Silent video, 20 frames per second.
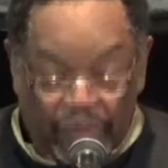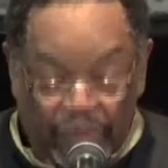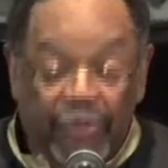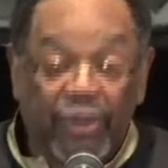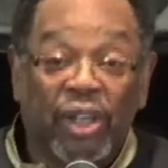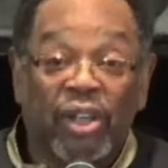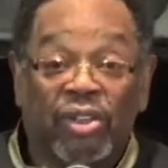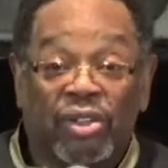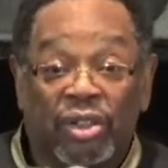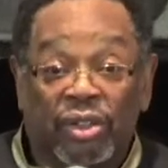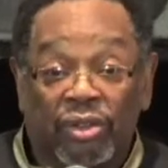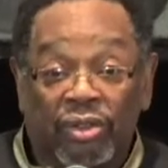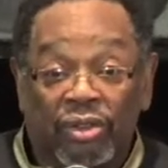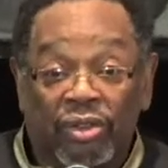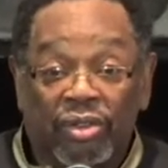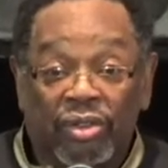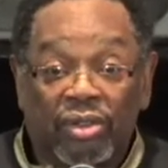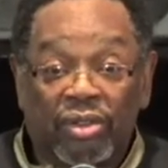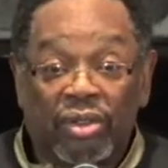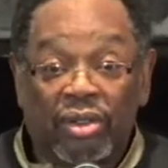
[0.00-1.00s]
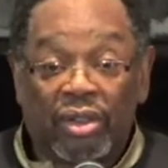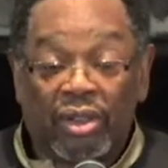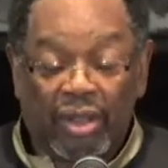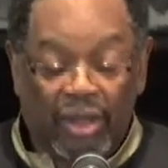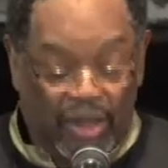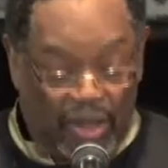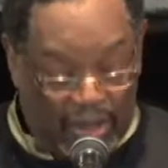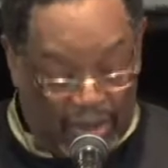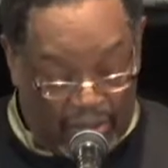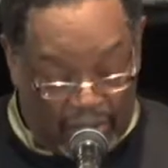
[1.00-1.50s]
Ephesians.
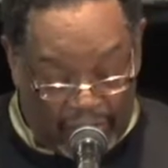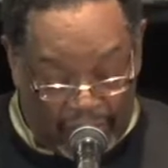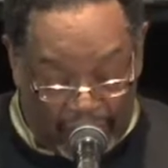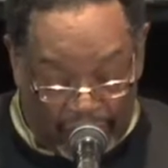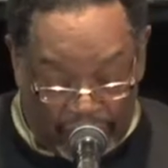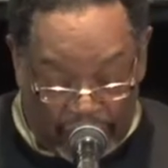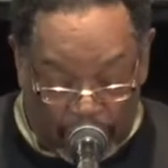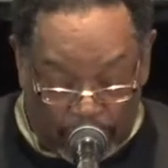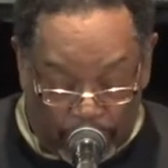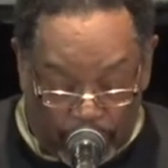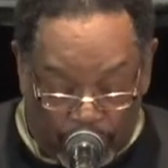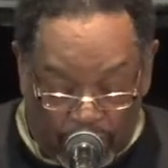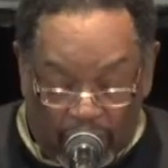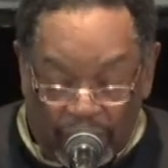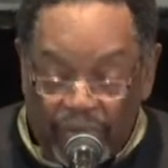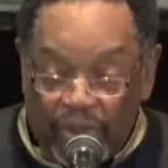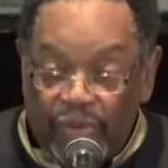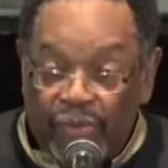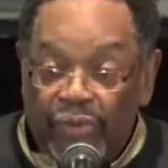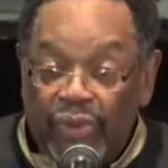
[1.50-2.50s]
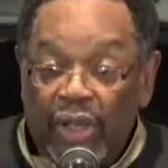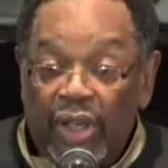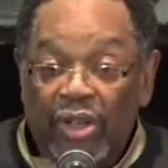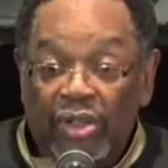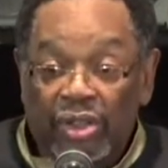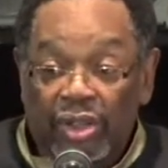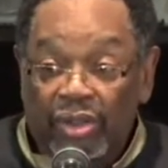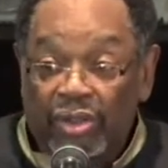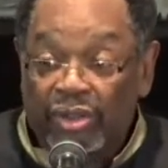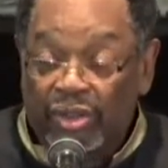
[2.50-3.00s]
The book of
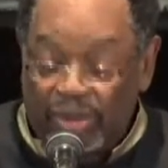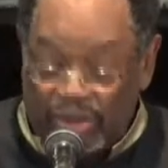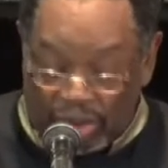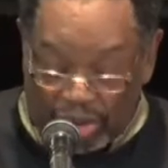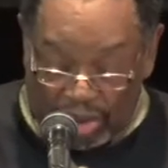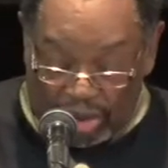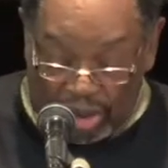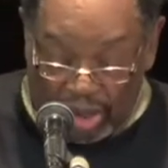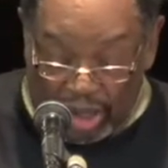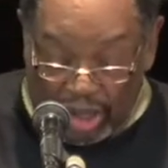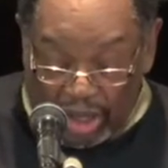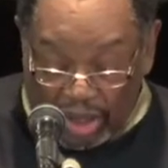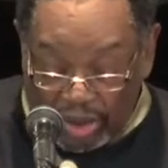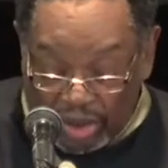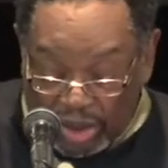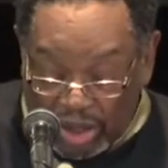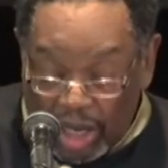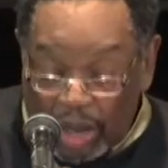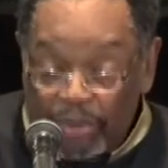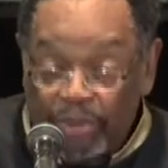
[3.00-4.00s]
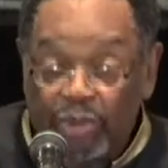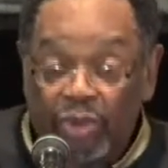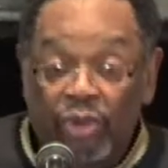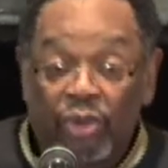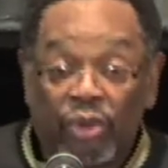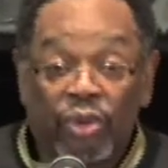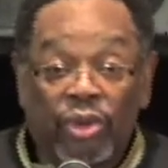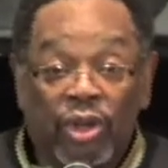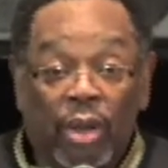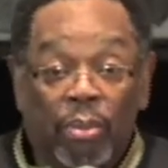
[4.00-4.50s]
Ephesians,
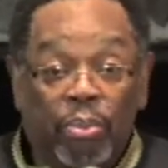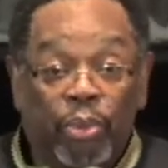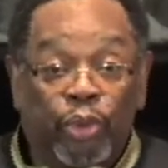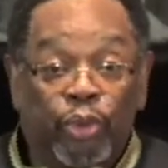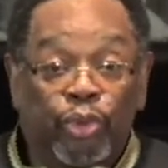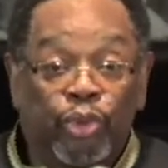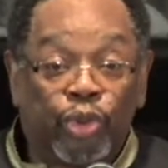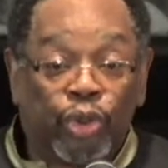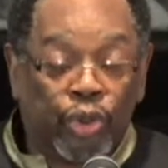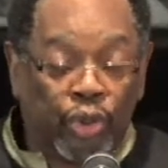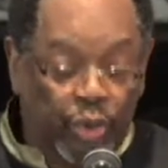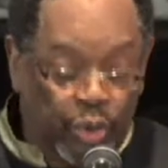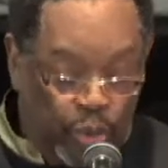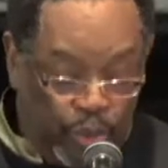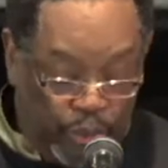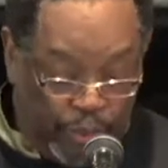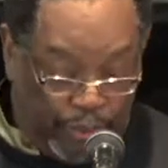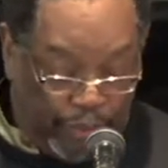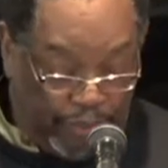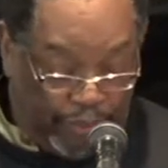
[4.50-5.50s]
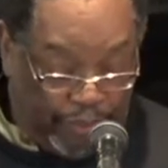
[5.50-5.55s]
chapter number 2,